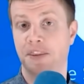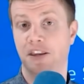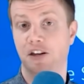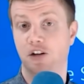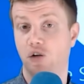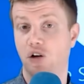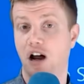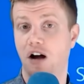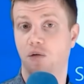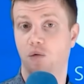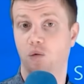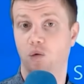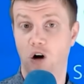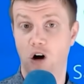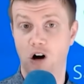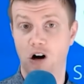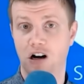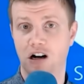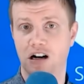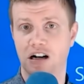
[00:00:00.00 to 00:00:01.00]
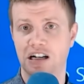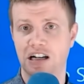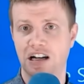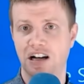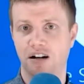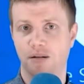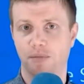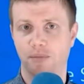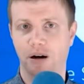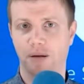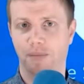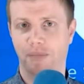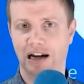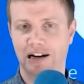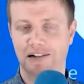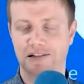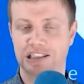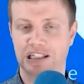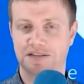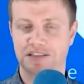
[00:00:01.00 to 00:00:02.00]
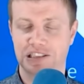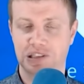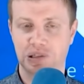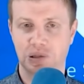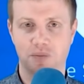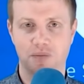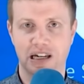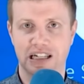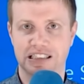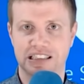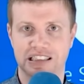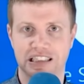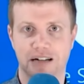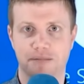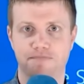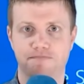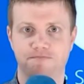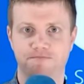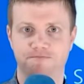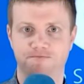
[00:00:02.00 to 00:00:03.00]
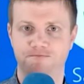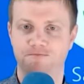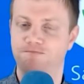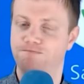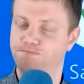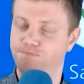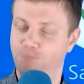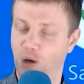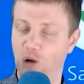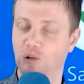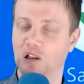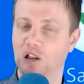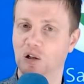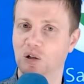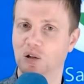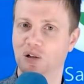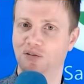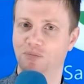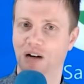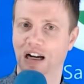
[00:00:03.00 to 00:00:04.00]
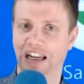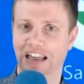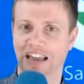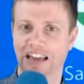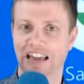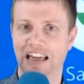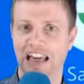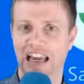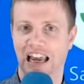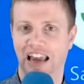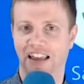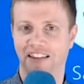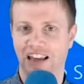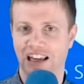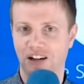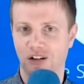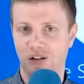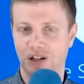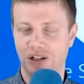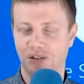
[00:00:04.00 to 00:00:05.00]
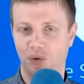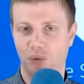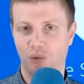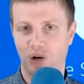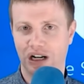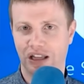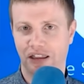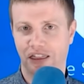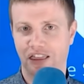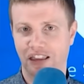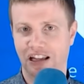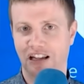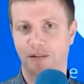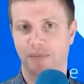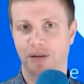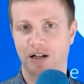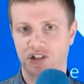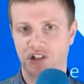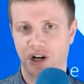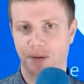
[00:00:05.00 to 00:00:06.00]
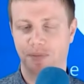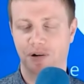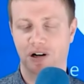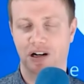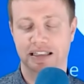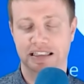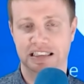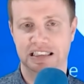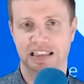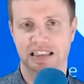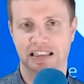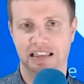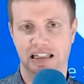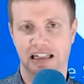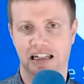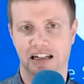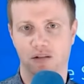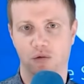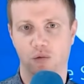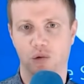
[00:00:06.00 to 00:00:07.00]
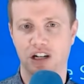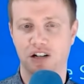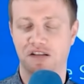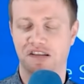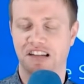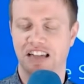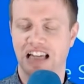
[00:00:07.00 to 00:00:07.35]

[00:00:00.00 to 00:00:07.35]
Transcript: You're not wrong, but Microsoft still makes a boatload of money and they don't even want to think about jeopardizing uh, Windows.